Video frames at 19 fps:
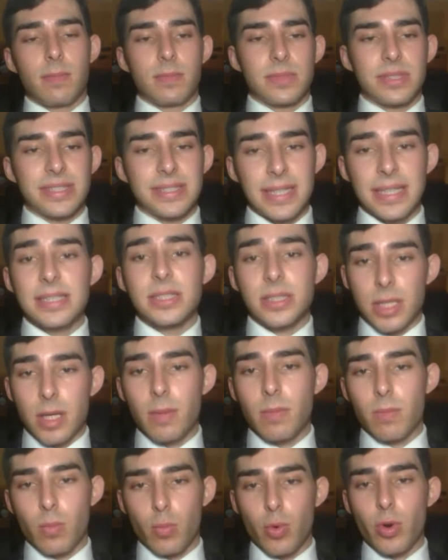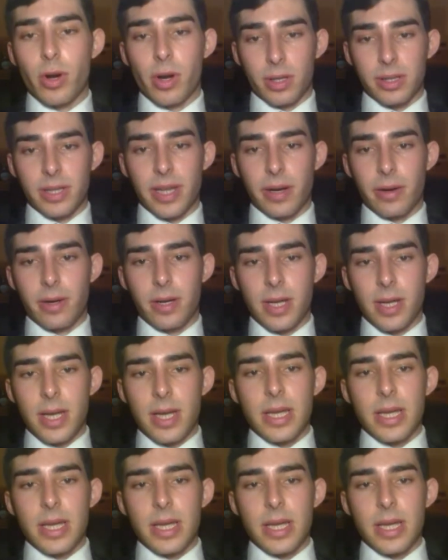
system worked there.